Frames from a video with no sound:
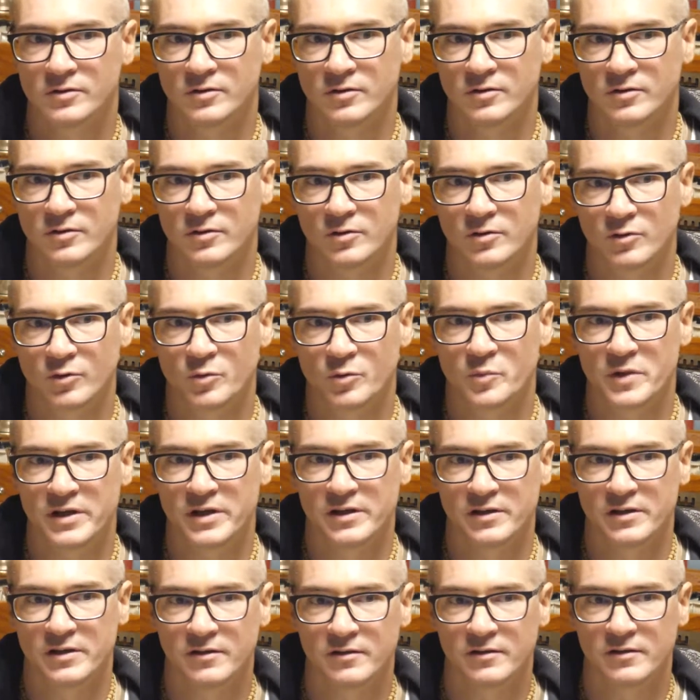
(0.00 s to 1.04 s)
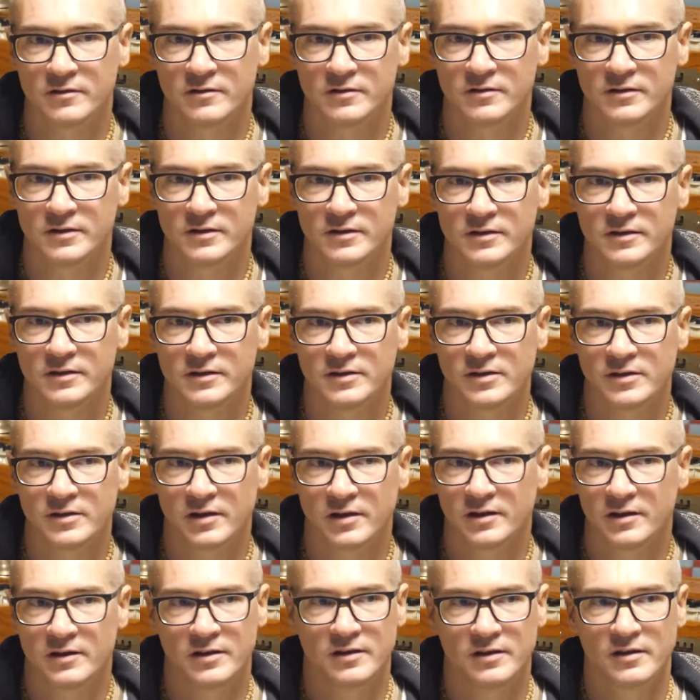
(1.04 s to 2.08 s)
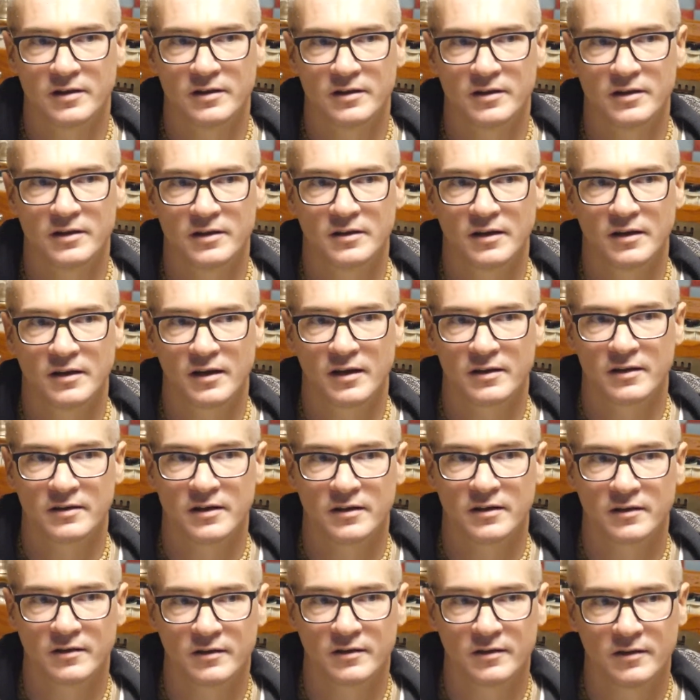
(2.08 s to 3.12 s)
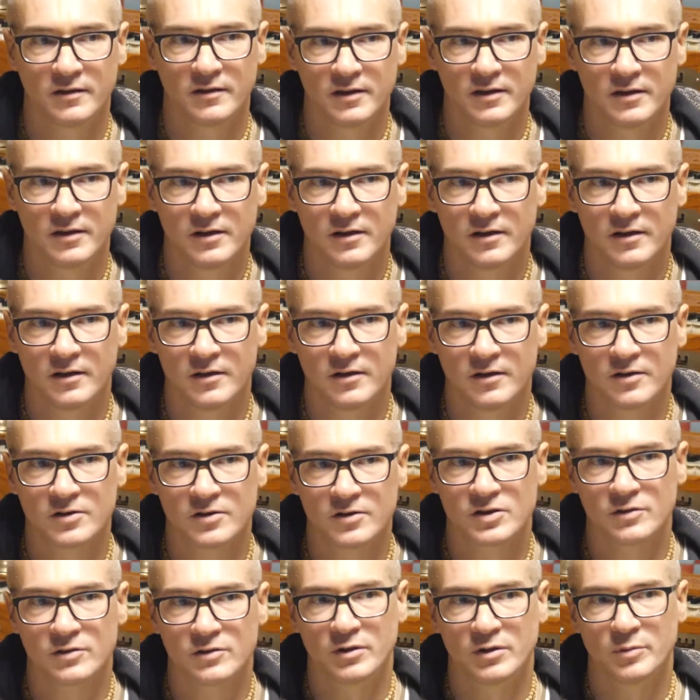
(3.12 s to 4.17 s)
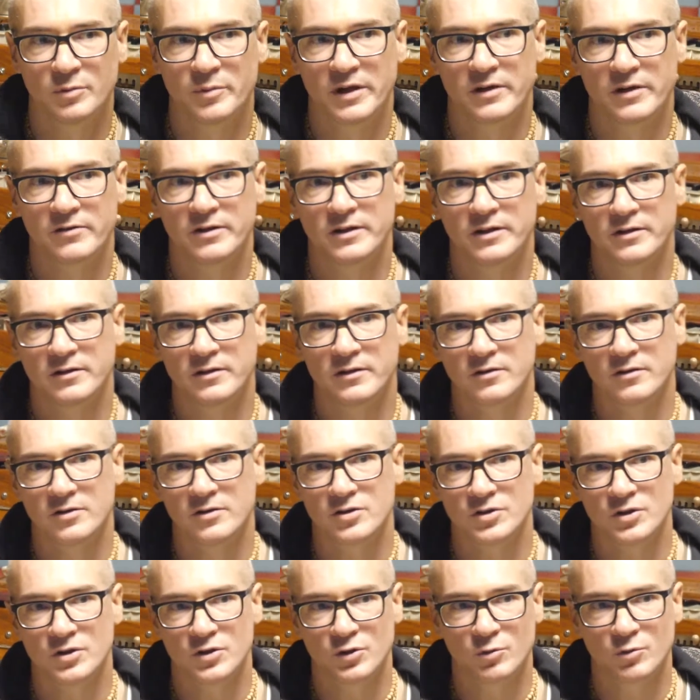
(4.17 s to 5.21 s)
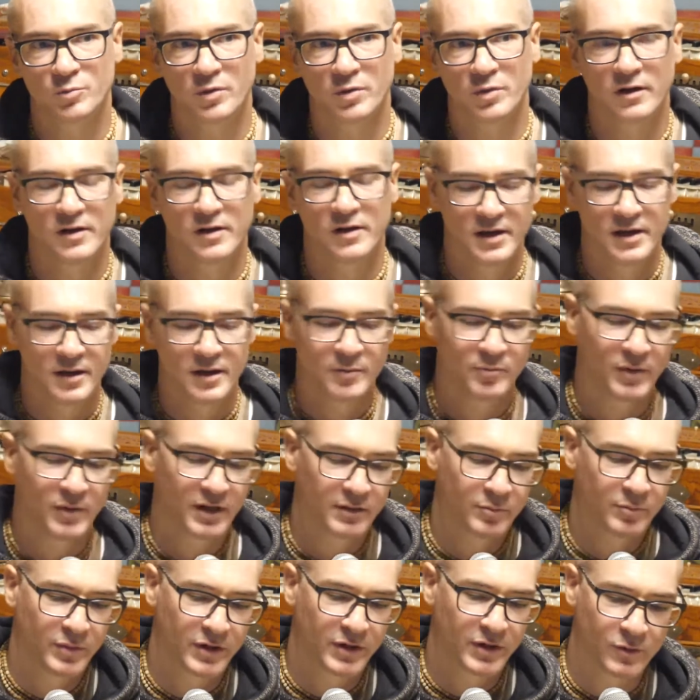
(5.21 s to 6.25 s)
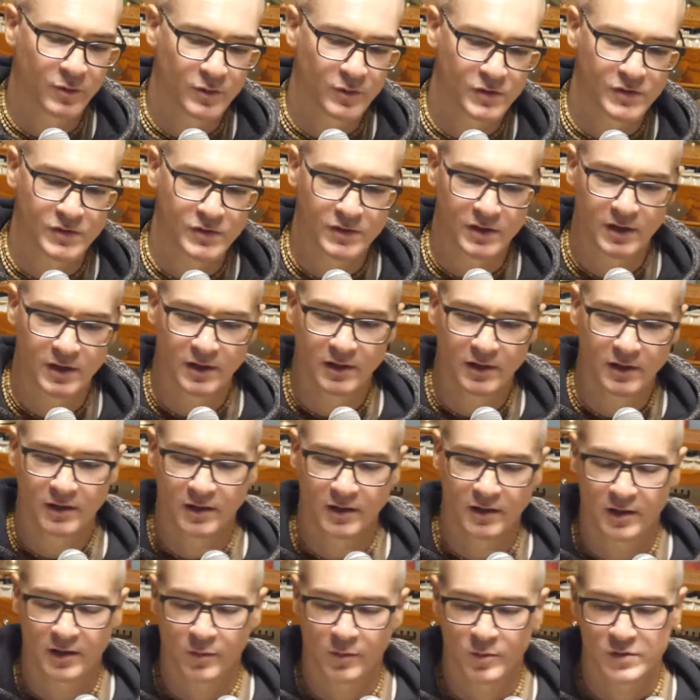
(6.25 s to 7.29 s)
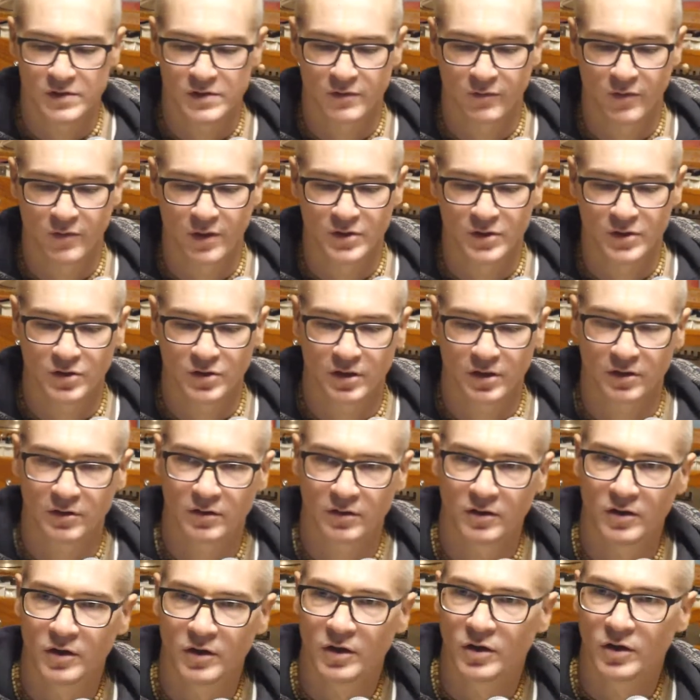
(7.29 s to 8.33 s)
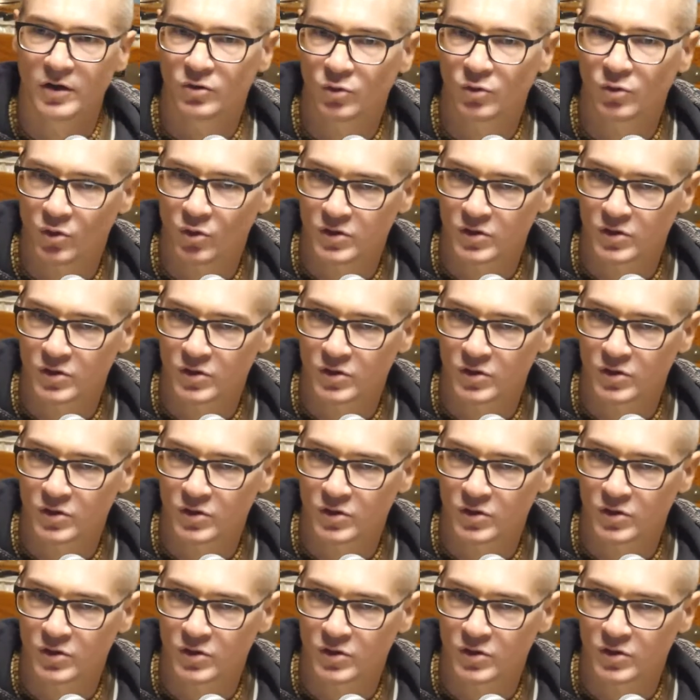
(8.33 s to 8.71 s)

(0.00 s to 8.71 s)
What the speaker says: Rukmini. He didn't like that she will marry Shishupal, but because he was affectionate towards